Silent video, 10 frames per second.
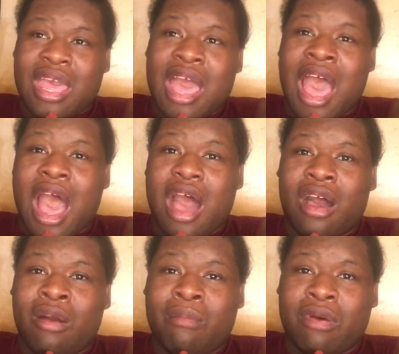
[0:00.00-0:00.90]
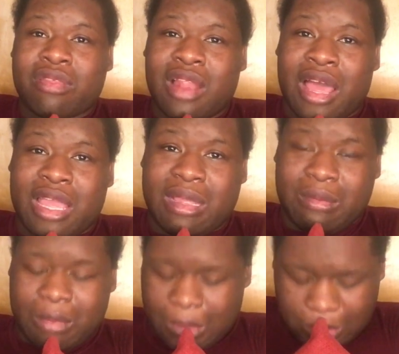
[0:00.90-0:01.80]
I almost like,
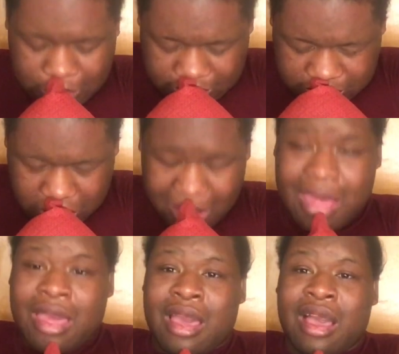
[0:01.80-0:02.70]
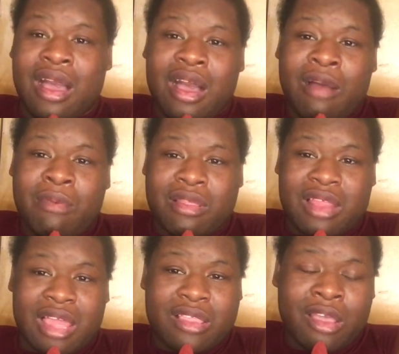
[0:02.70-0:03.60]
oh, I almost
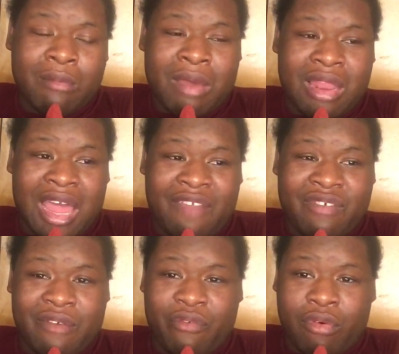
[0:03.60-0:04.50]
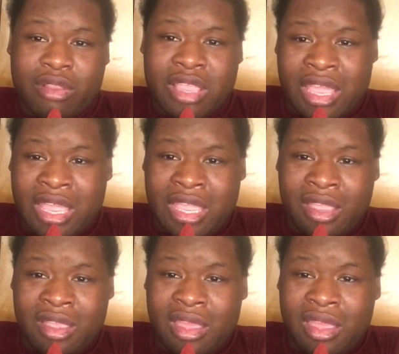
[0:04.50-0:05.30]
like took my life at fourteen,